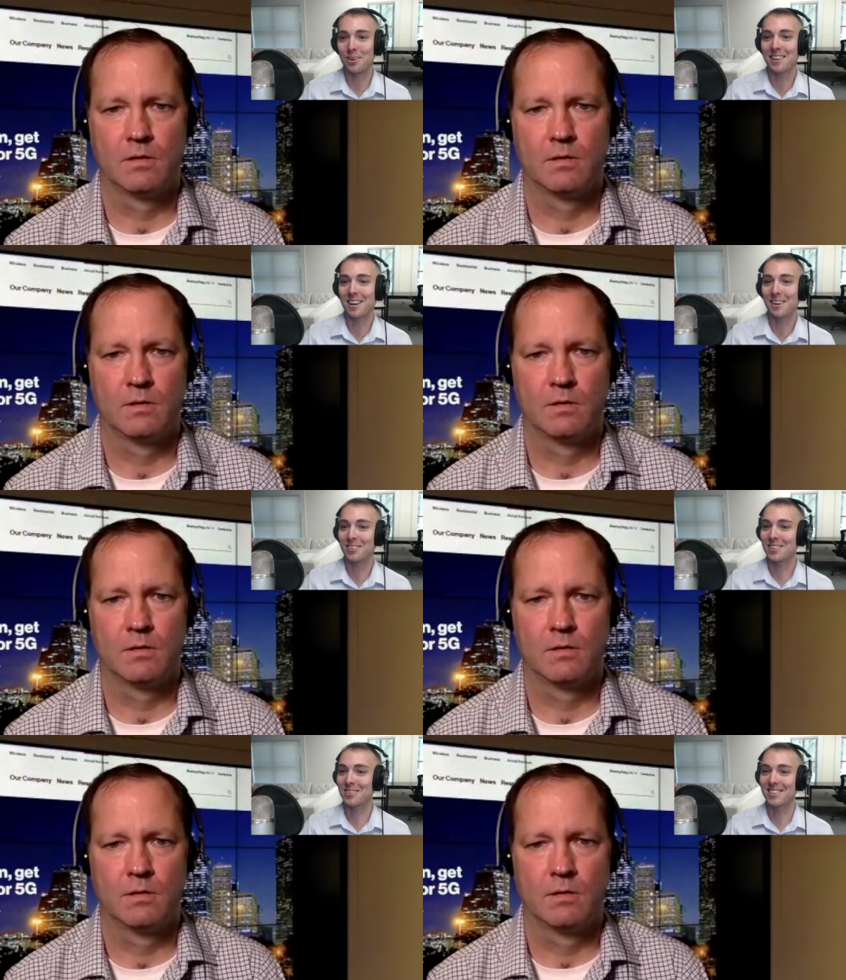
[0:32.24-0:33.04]
Speaker 1: phone
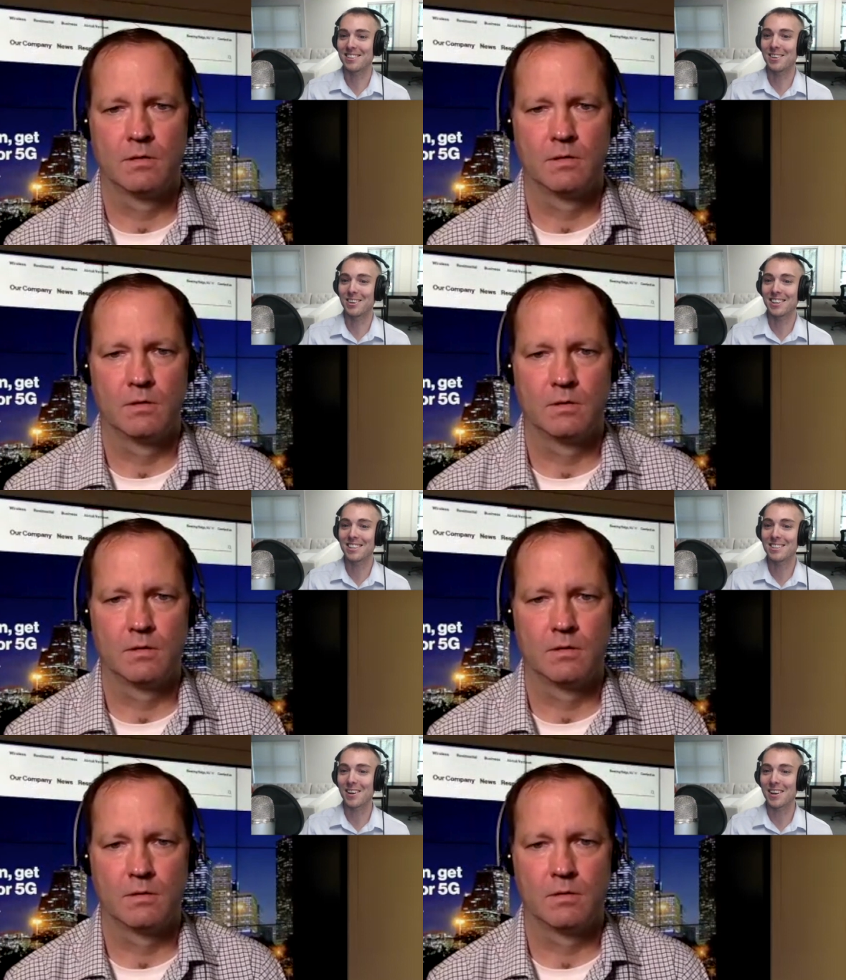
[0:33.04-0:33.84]
coverage was no
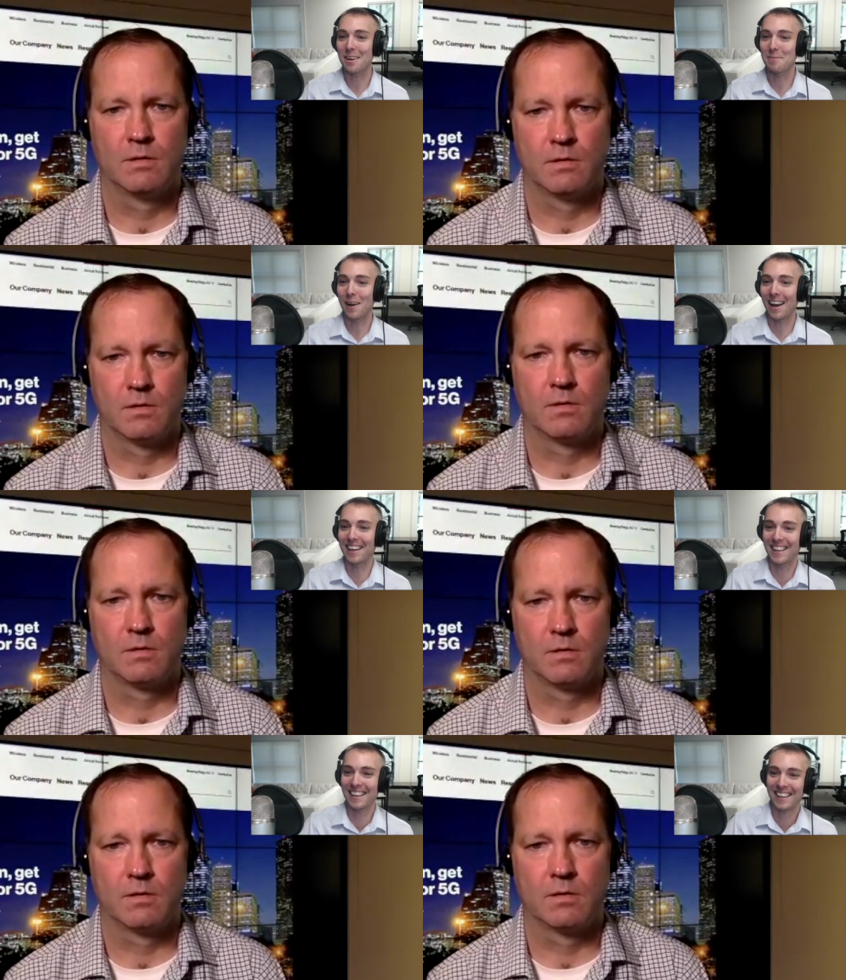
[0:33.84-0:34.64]
good, so I came
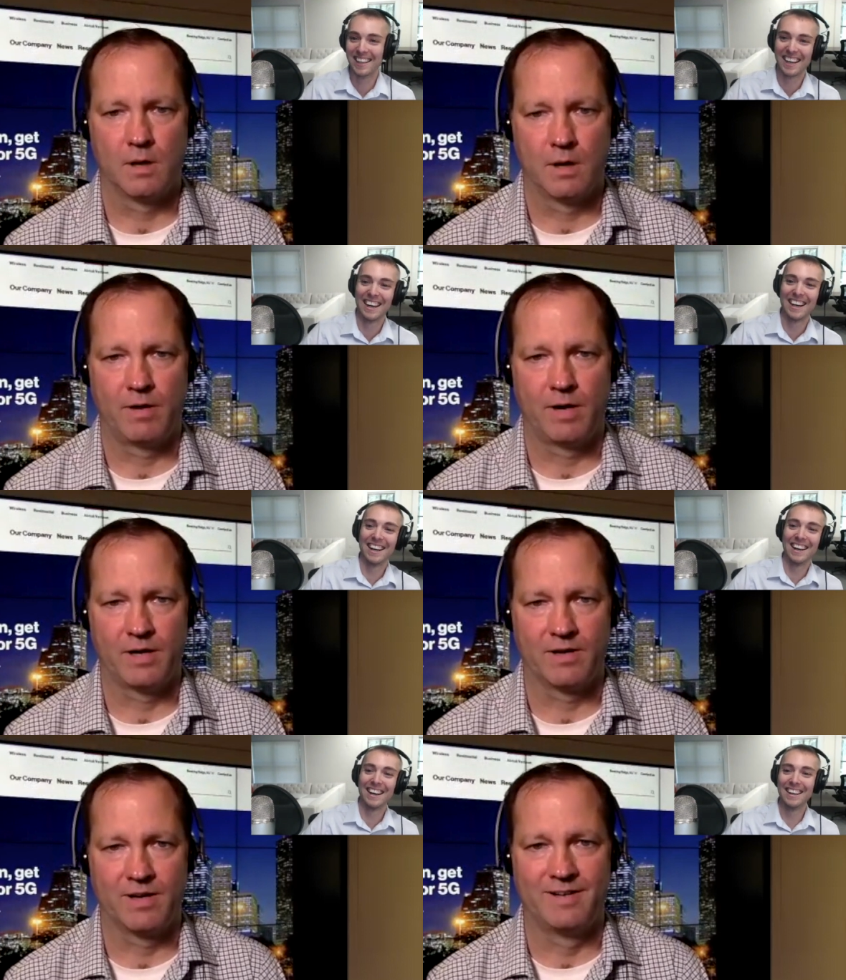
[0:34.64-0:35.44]
back. All
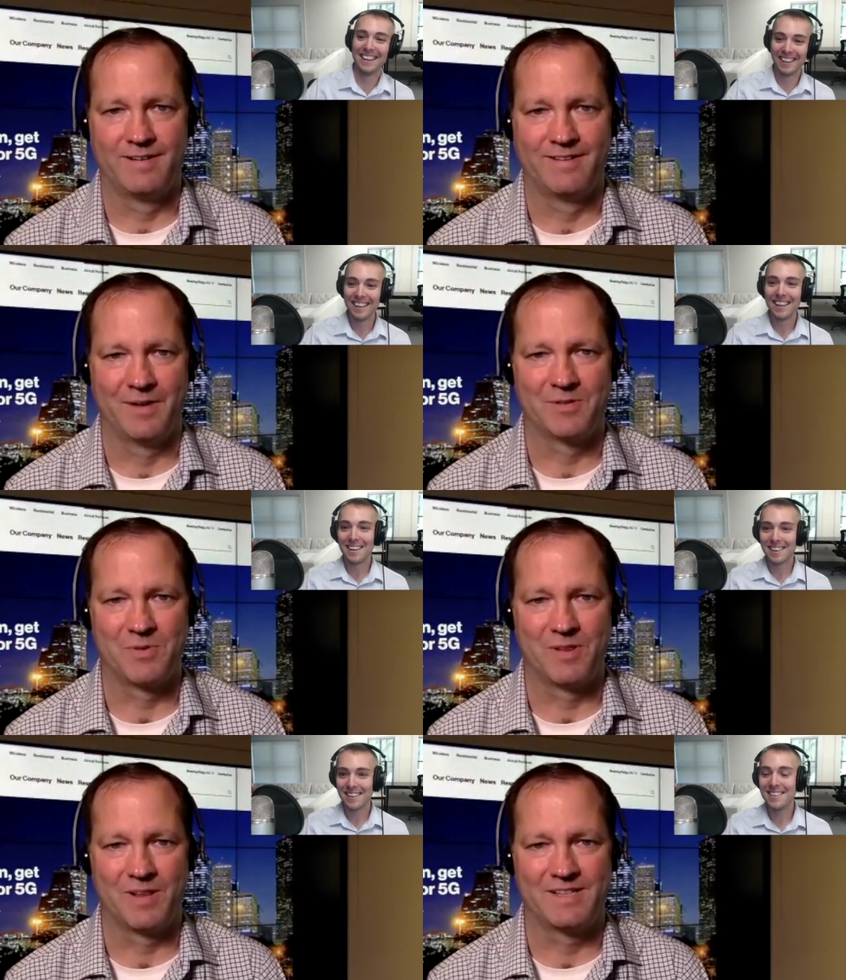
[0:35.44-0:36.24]
Speaker 2: right, good.
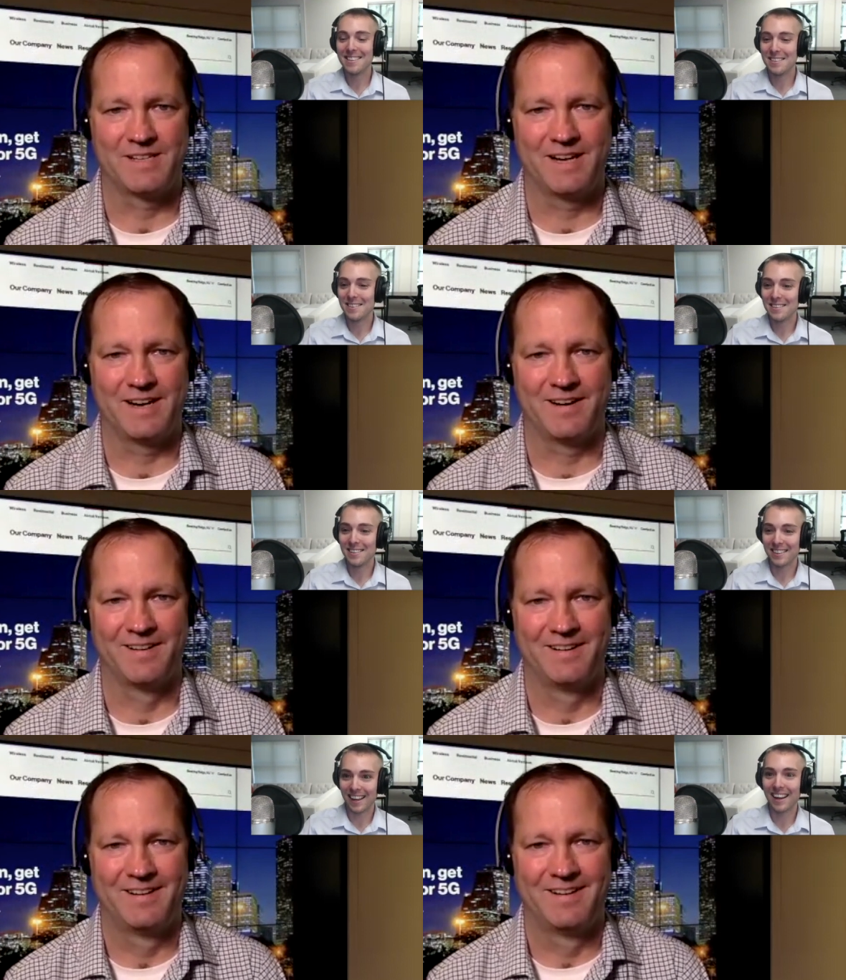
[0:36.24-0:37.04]
That's what we like to
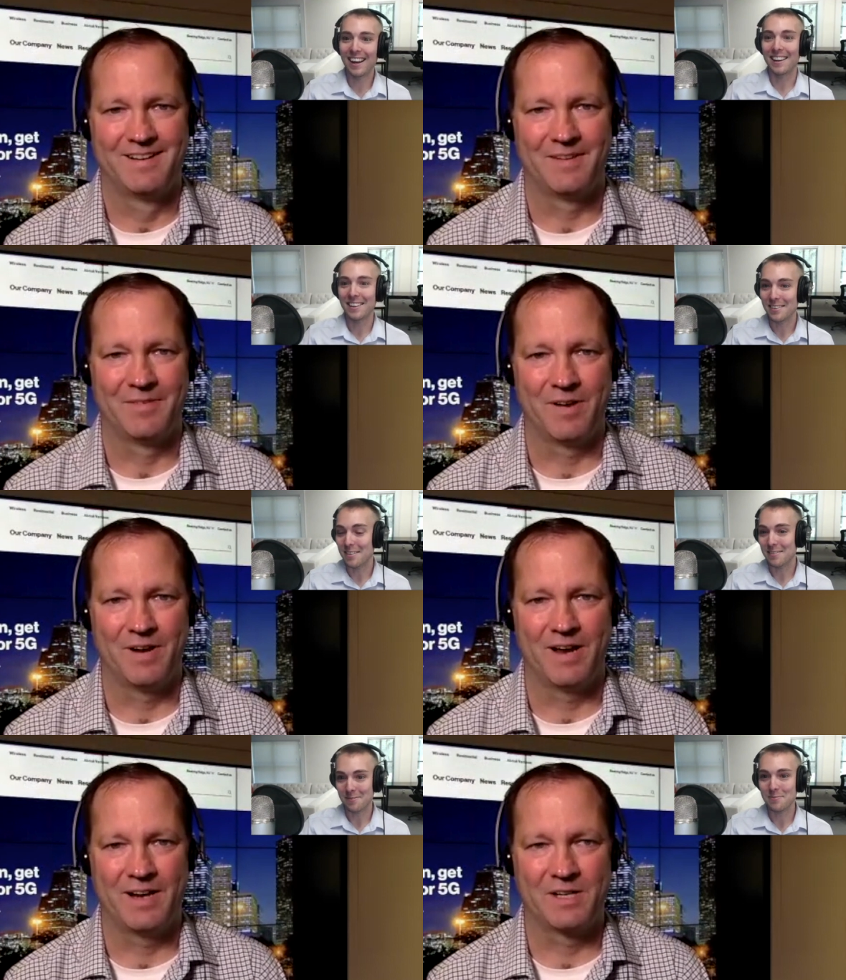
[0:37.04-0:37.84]
hear. Yeah. You
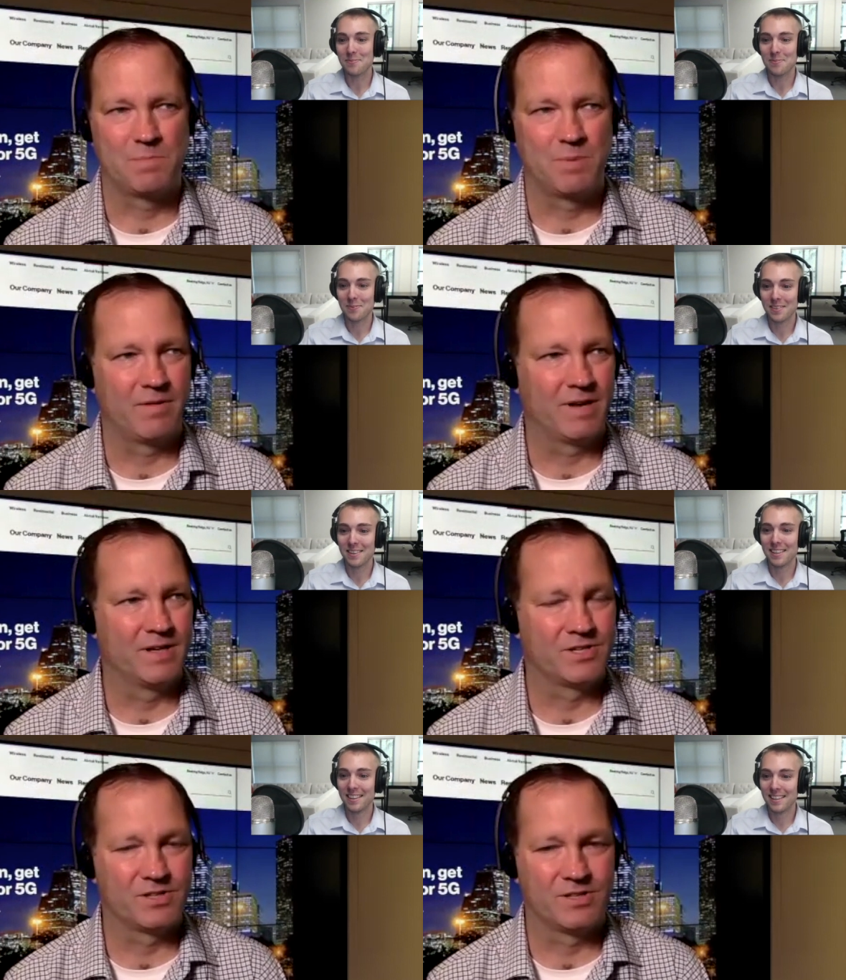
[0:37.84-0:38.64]
haven't had
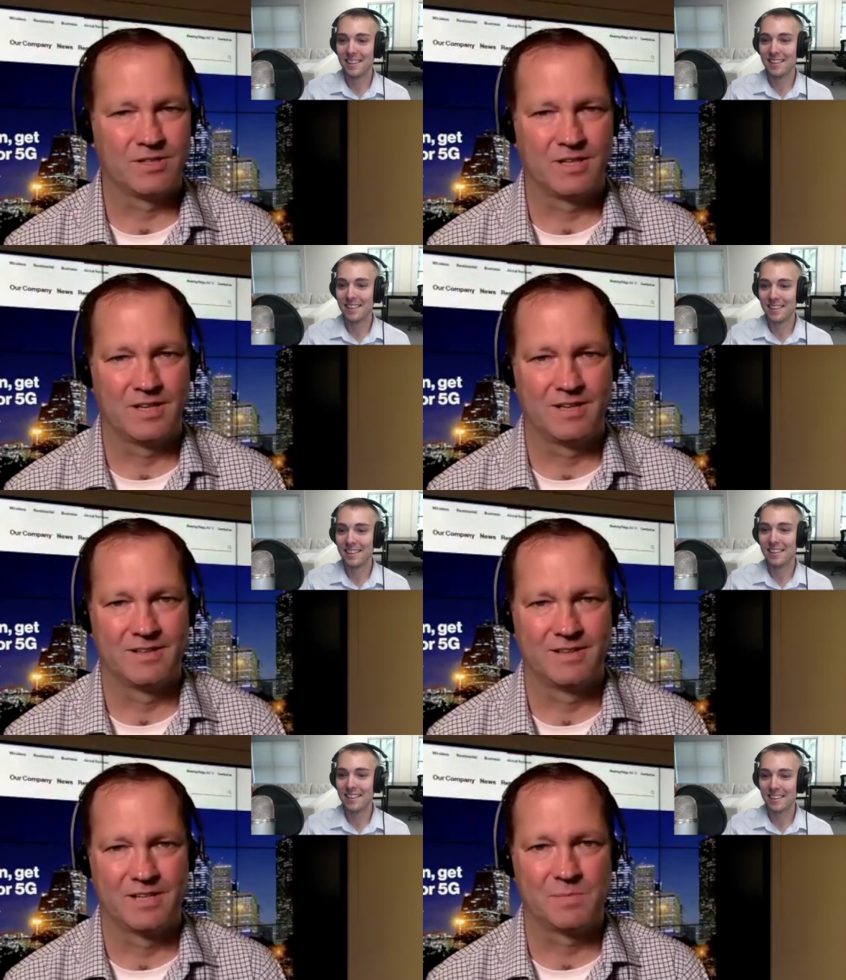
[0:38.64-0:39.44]
experiential uh,
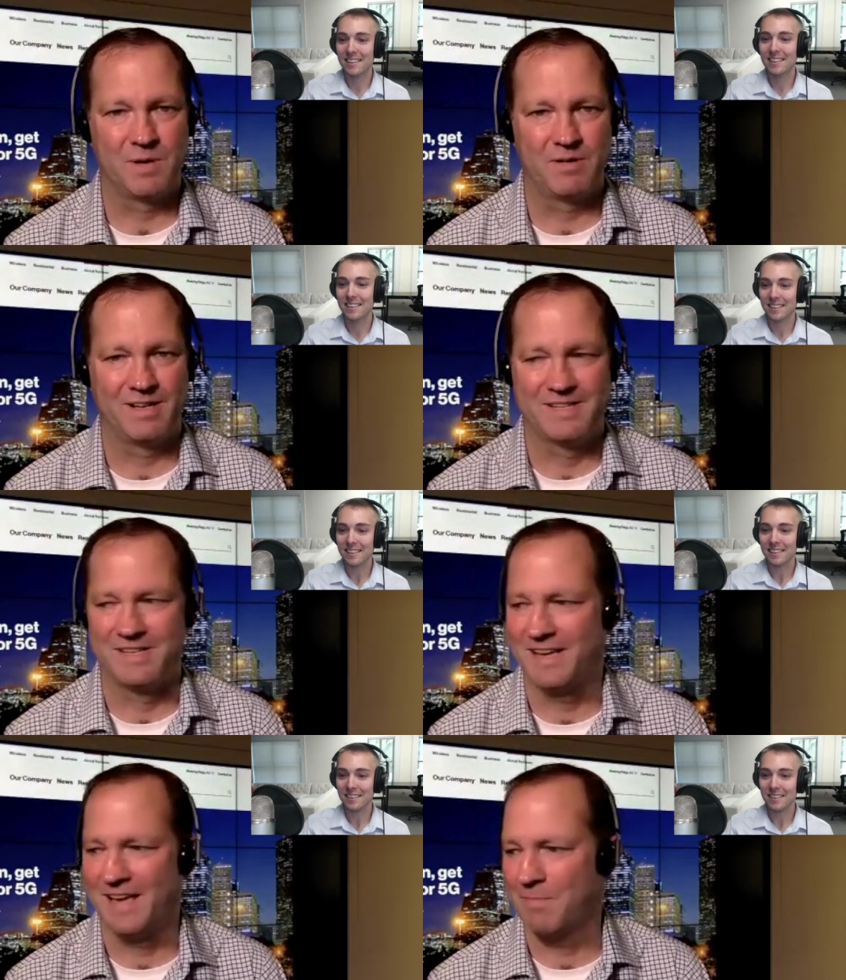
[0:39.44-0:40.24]
an
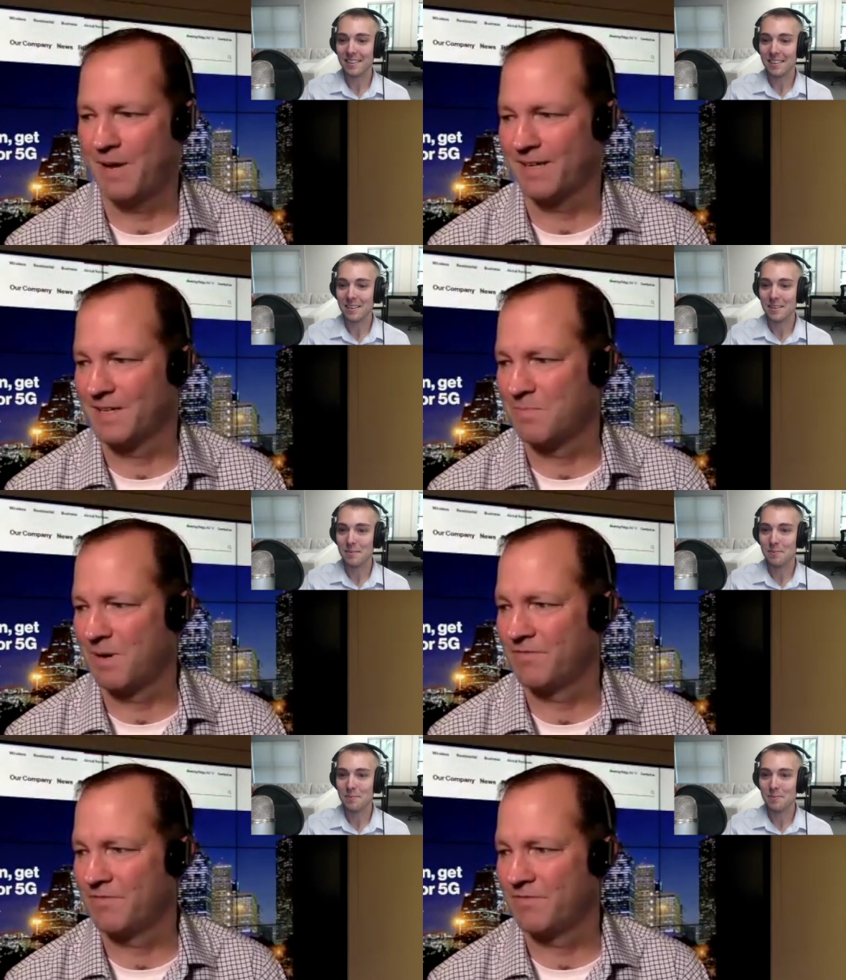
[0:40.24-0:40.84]
experience, and you came back. That's